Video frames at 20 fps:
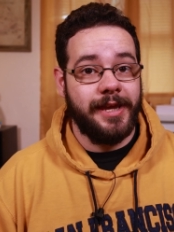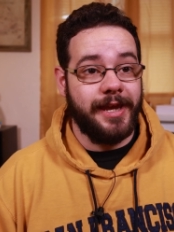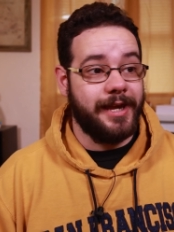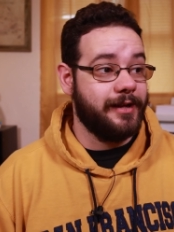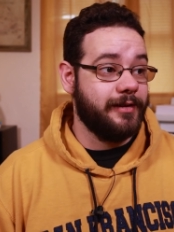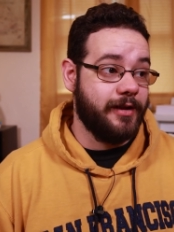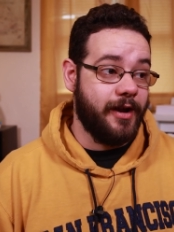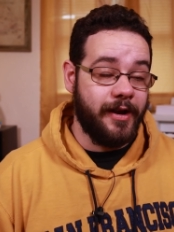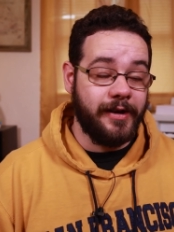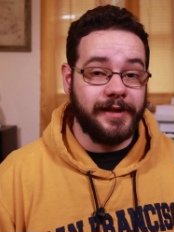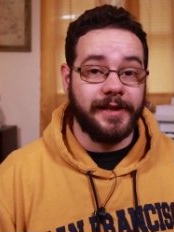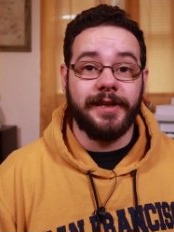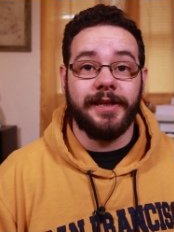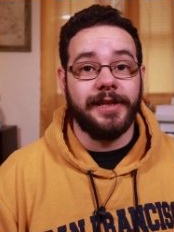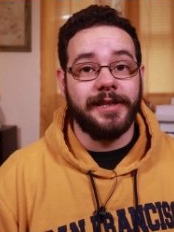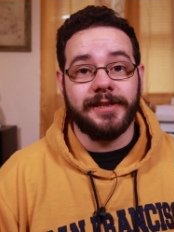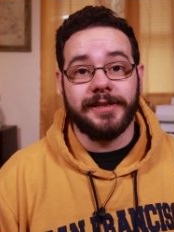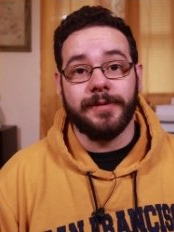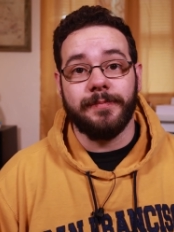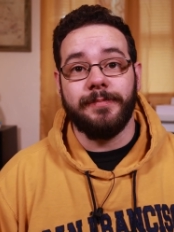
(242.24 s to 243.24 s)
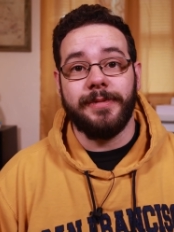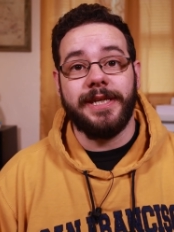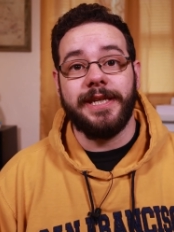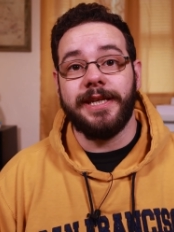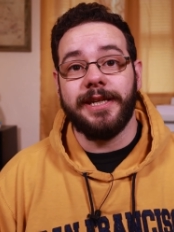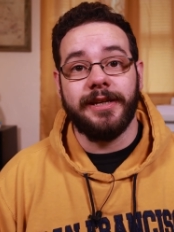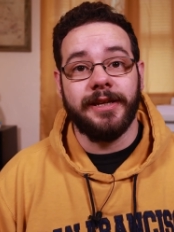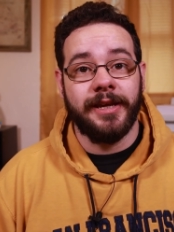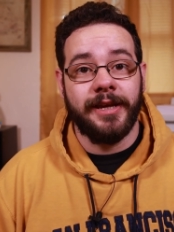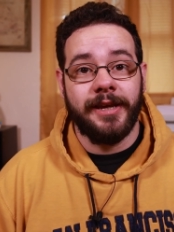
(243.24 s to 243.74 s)
and honey into
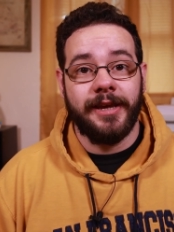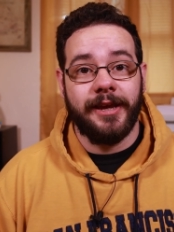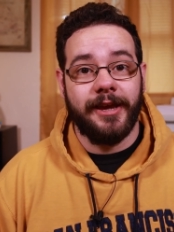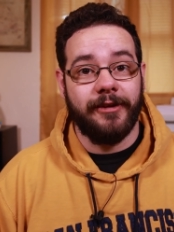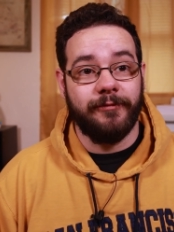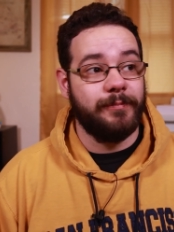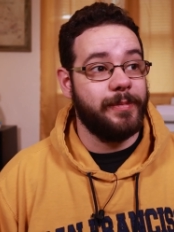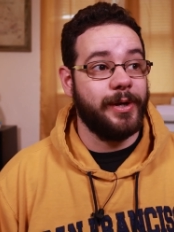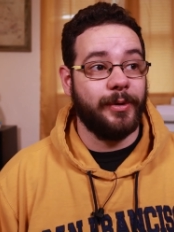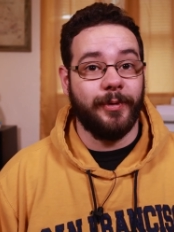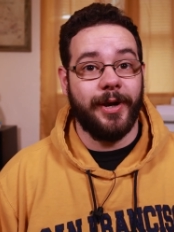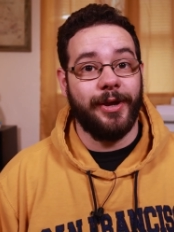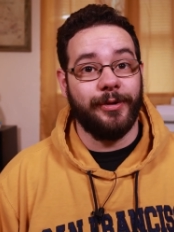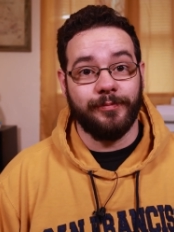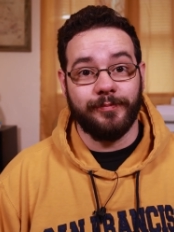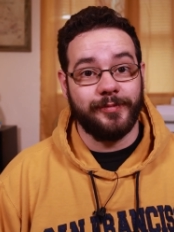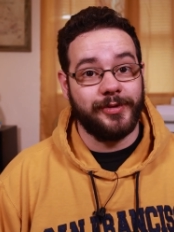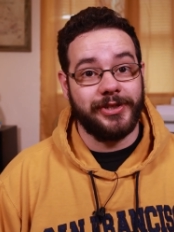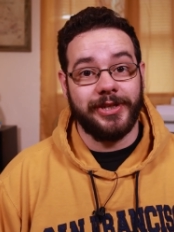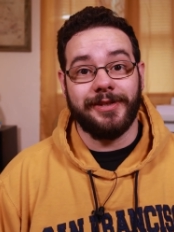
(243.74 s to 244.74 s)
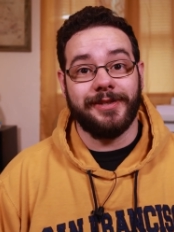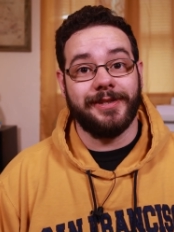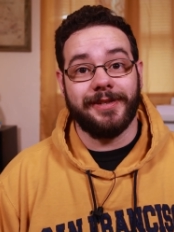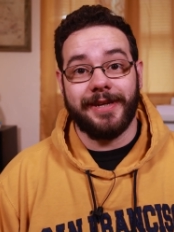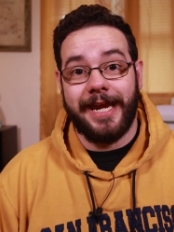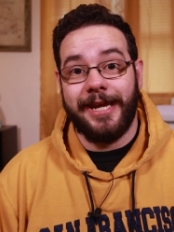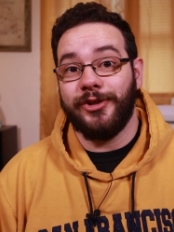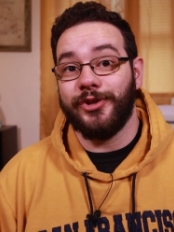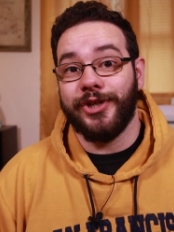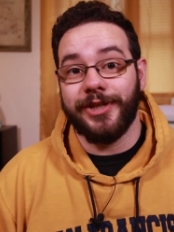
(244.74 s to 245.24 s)
mead have been around since
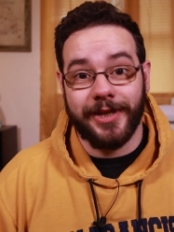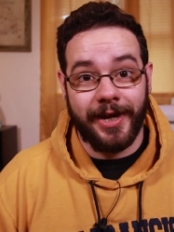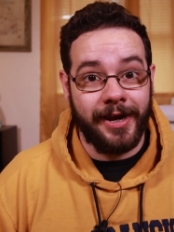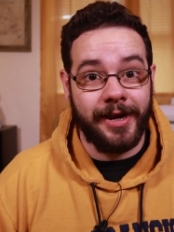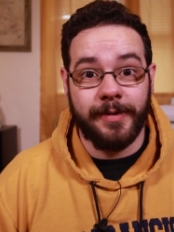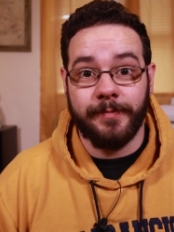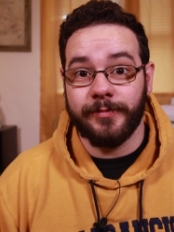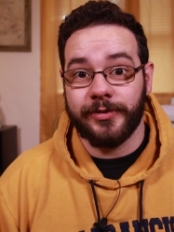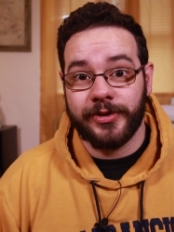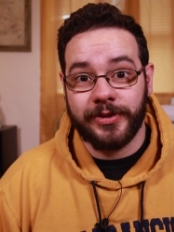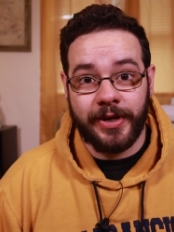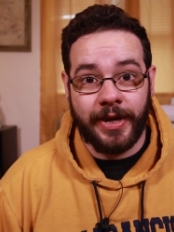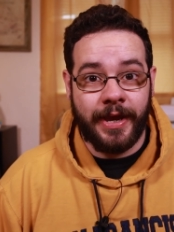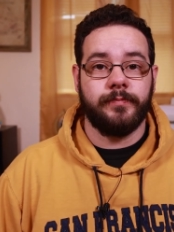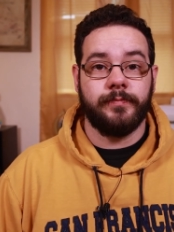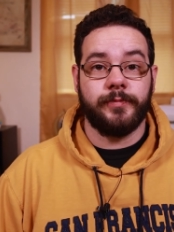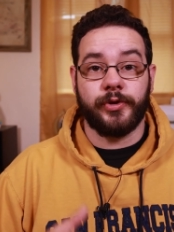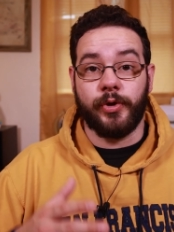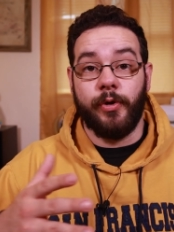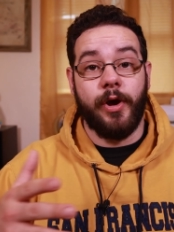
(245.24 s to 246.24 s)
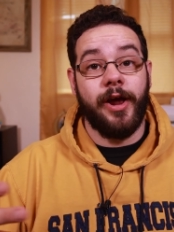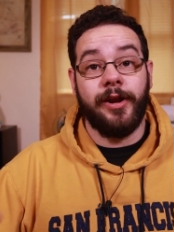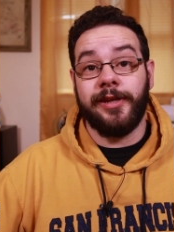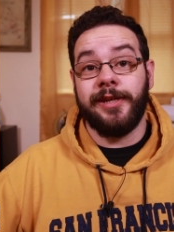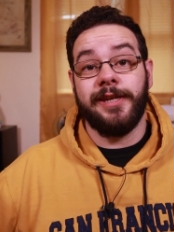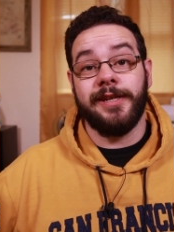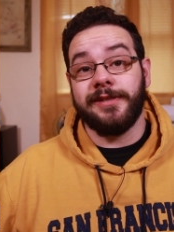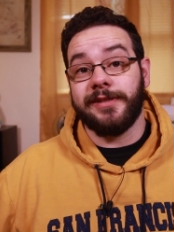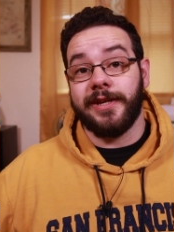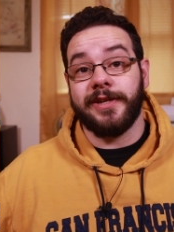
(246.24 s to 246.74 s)
ancient times. So
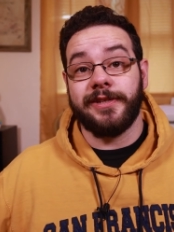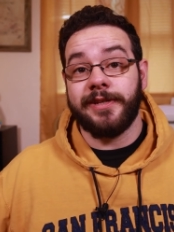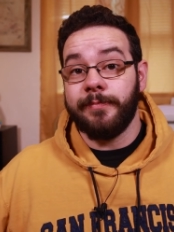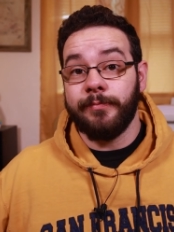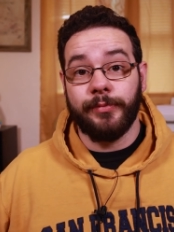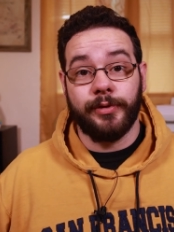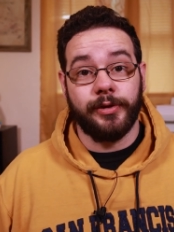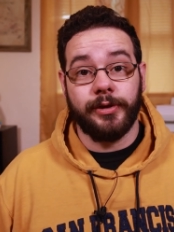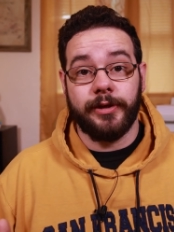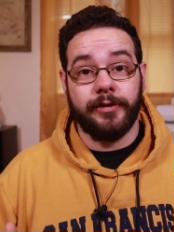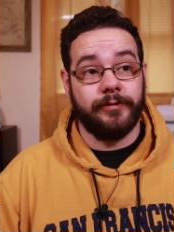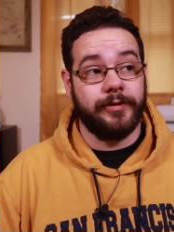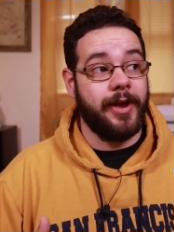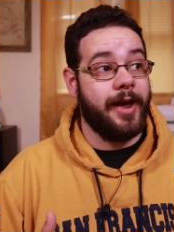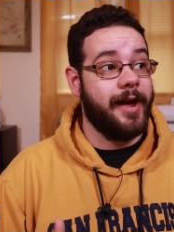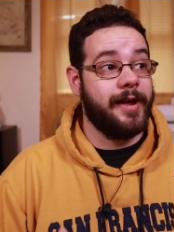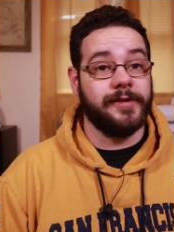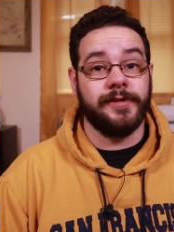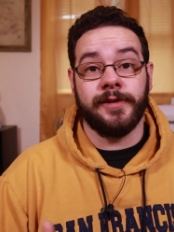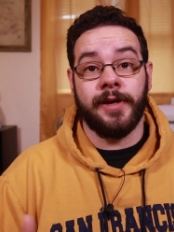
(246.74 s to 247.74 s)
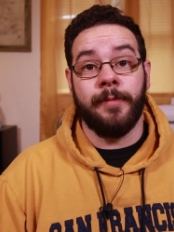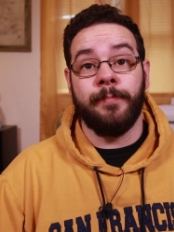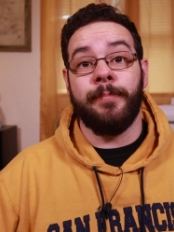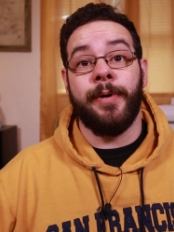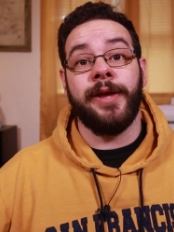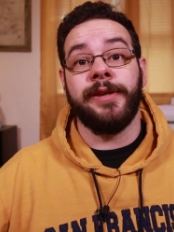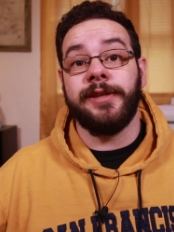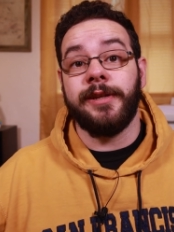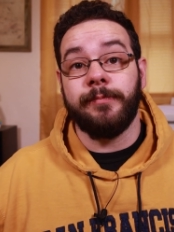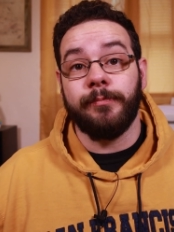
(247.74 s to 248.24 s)
honey is a symbol of God's
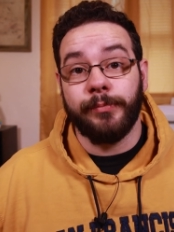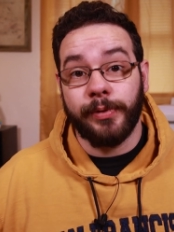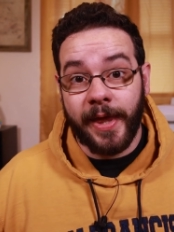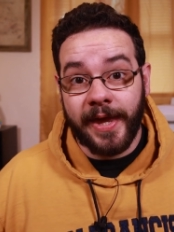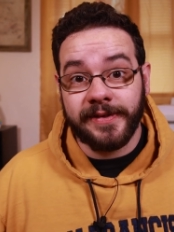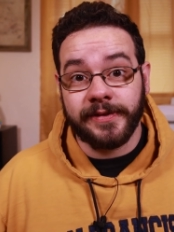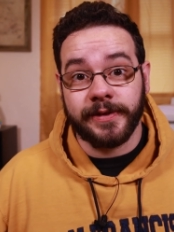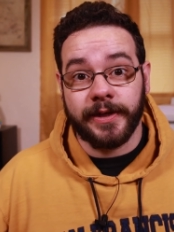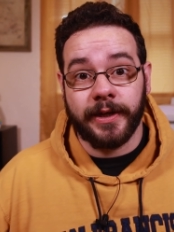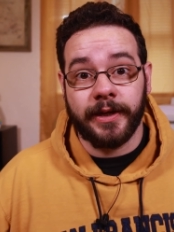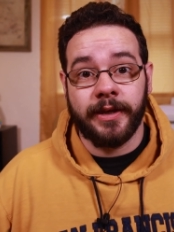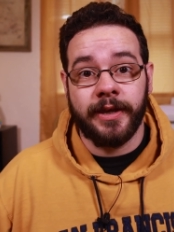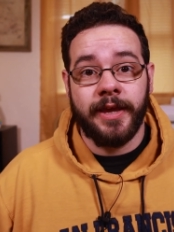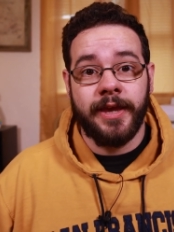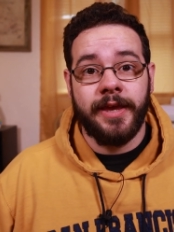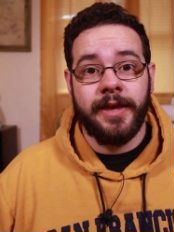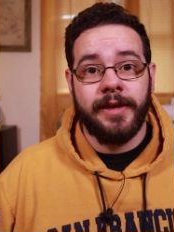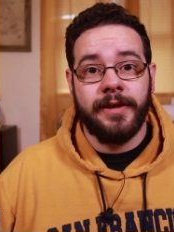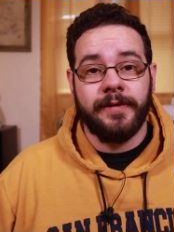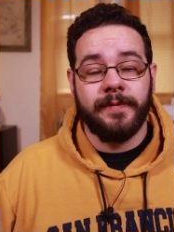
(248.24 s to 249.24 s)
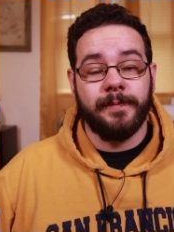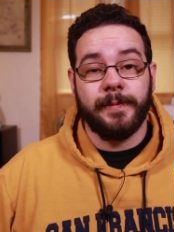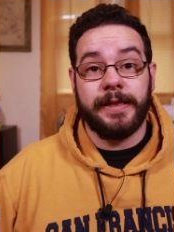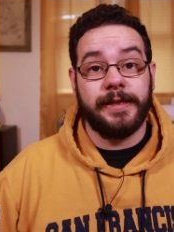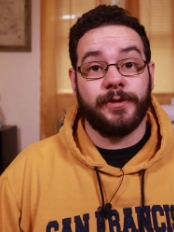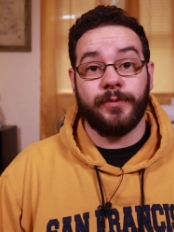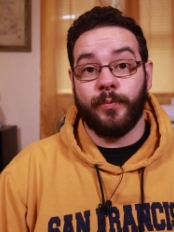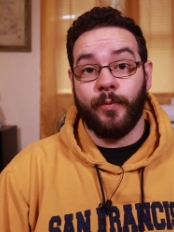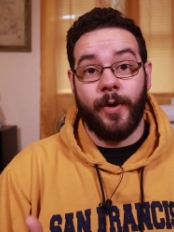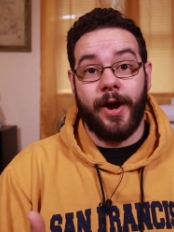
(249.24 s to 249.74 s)
abundant blessing.
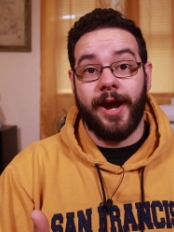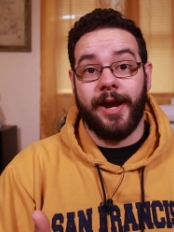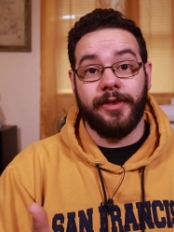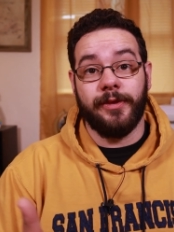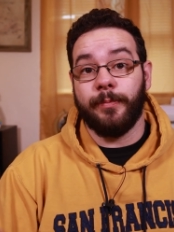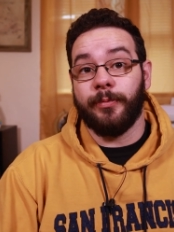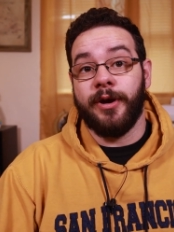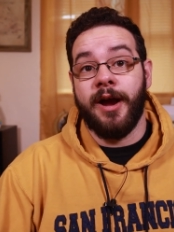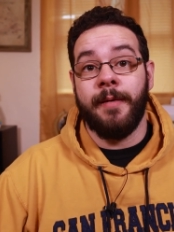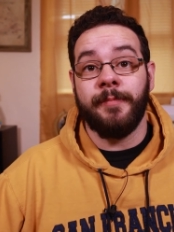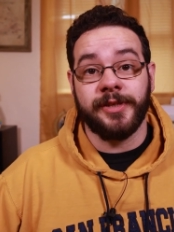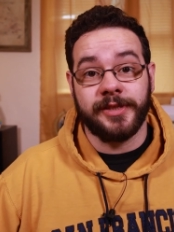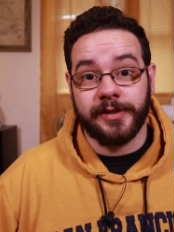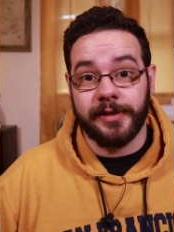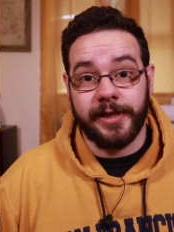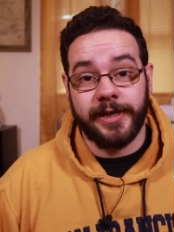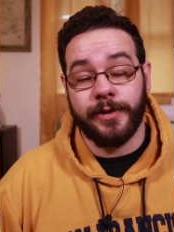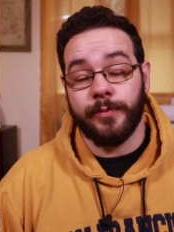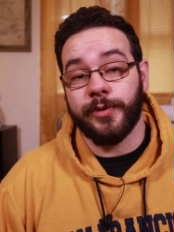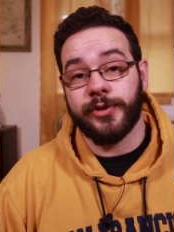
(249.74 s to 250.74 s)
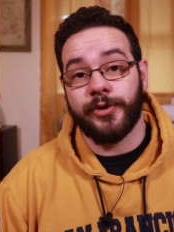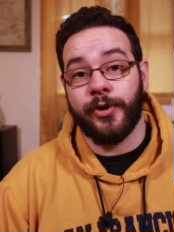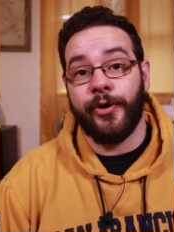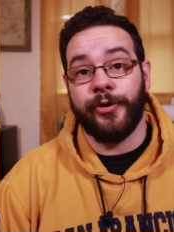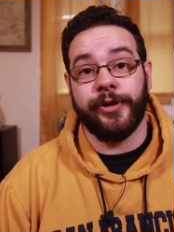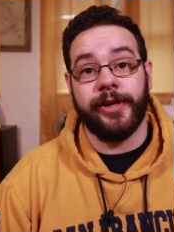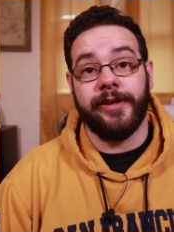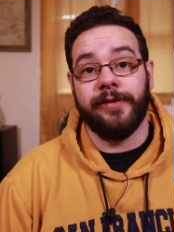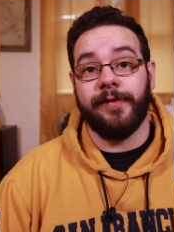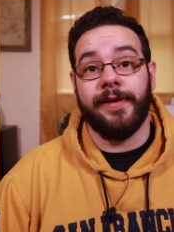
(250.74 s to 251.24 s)
It's why the Promised Land was
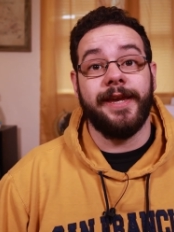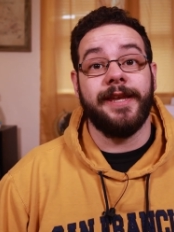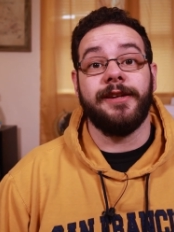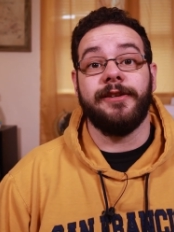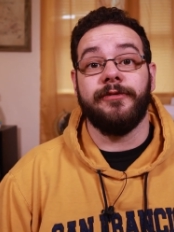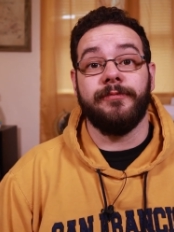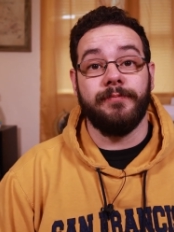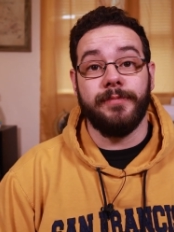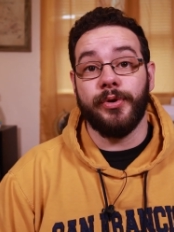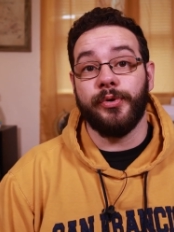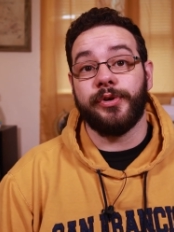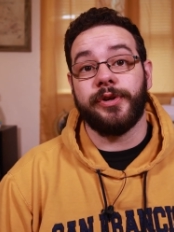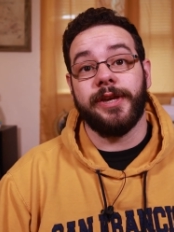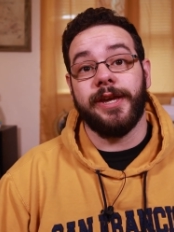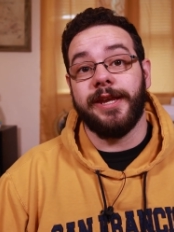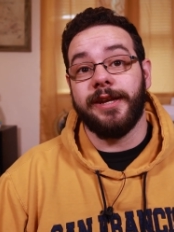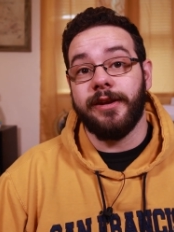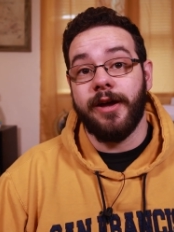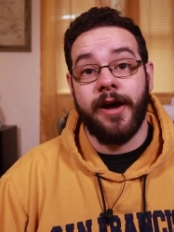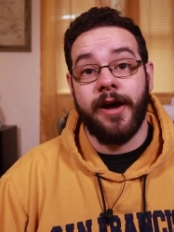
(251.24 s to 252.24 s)
called a land of milk and